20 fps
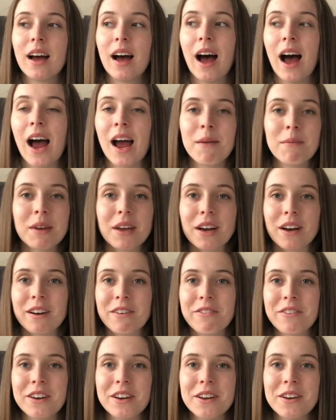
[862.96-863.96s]
I'm here
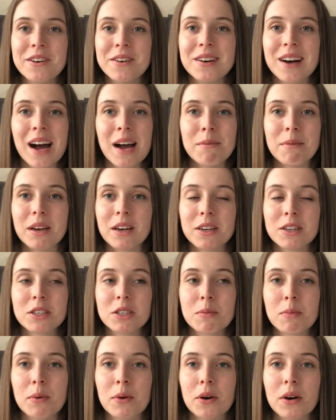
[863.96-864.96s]
for you. I'm here to
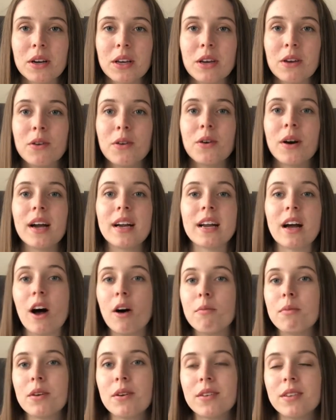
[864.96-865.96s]
support you and
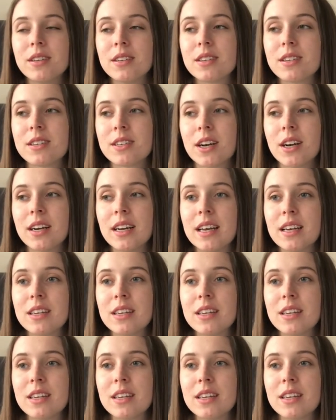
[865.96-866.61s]
help you in this journey.